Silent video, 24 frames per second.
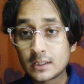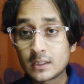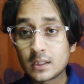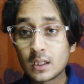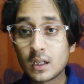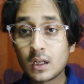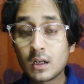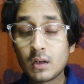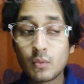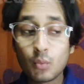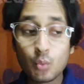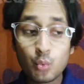
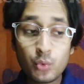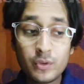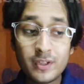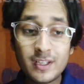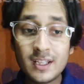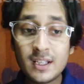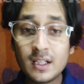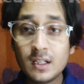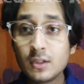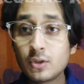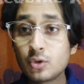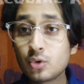the
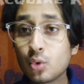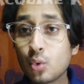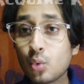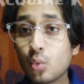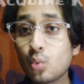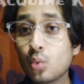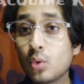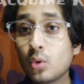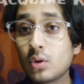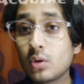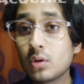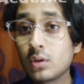wheel to
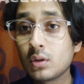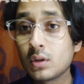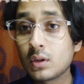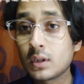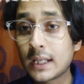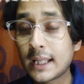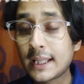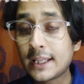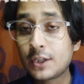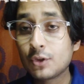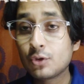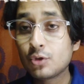
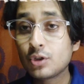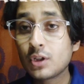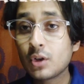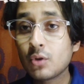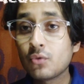like you know